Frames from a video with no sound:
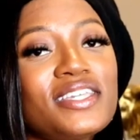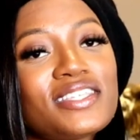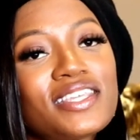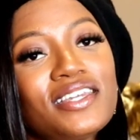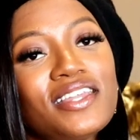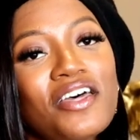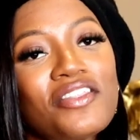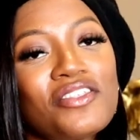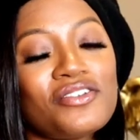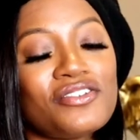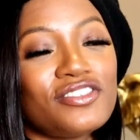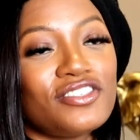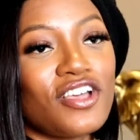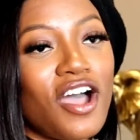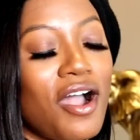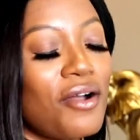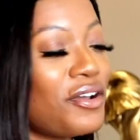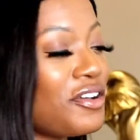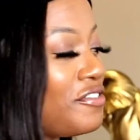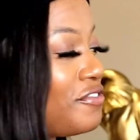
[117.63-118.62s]
is another
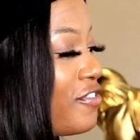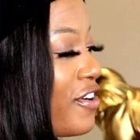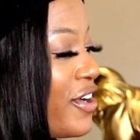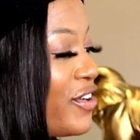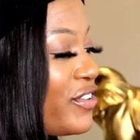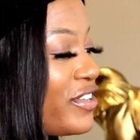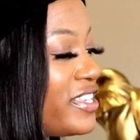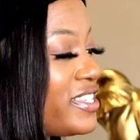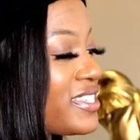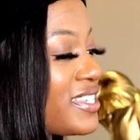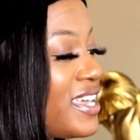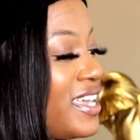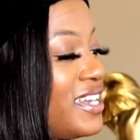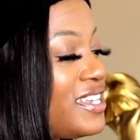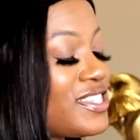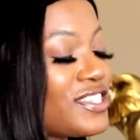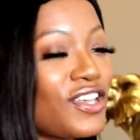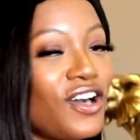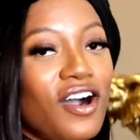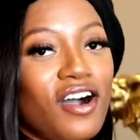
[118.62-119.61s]
Zara fragrance, and
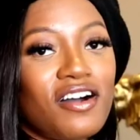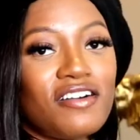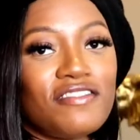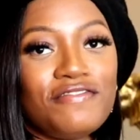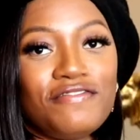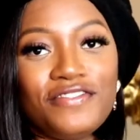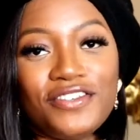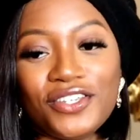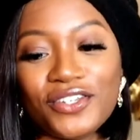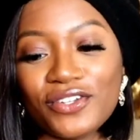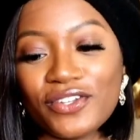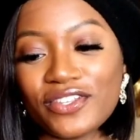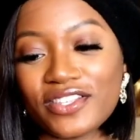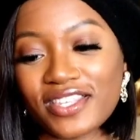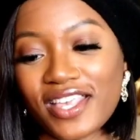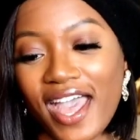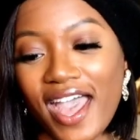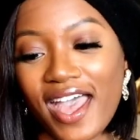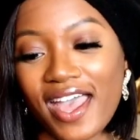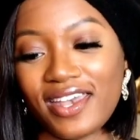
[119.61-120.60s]
it's called
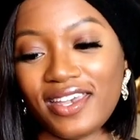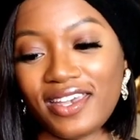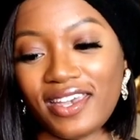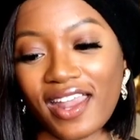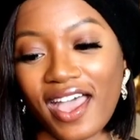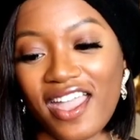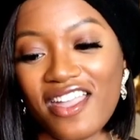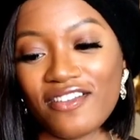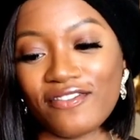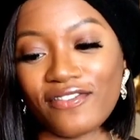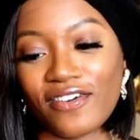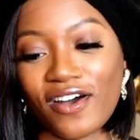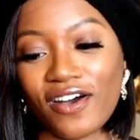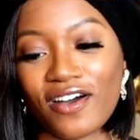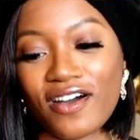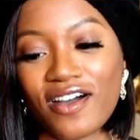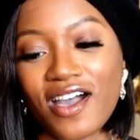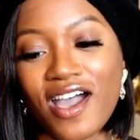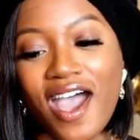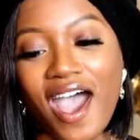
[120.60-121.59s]
Fields at
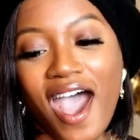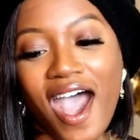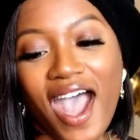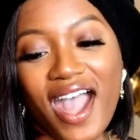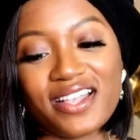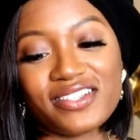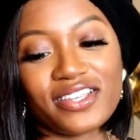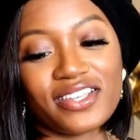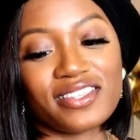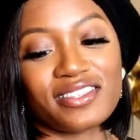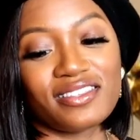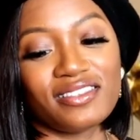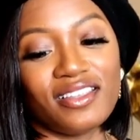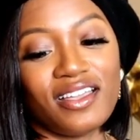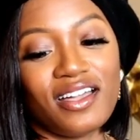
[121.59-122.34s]
Nightfall. I just